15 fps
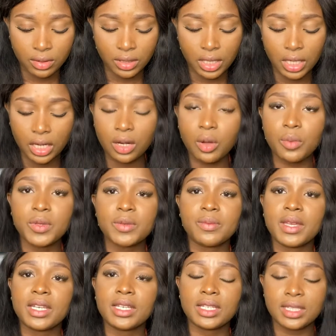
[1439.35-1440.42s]
ended up
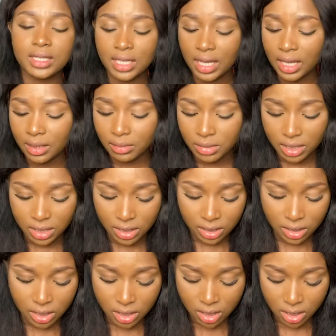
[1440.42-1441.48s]
spending times
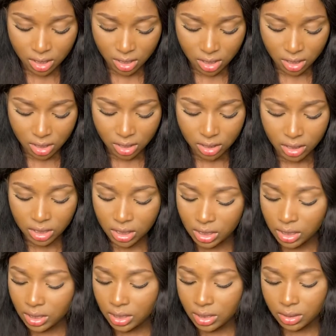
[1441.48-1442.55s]
this
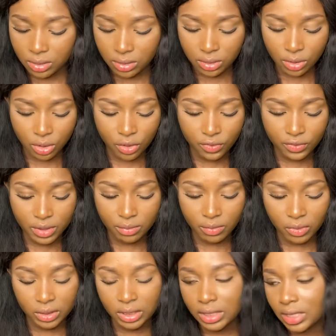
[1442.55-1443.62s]
thing of the
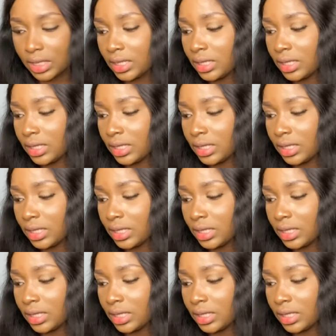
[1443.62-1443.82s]
money that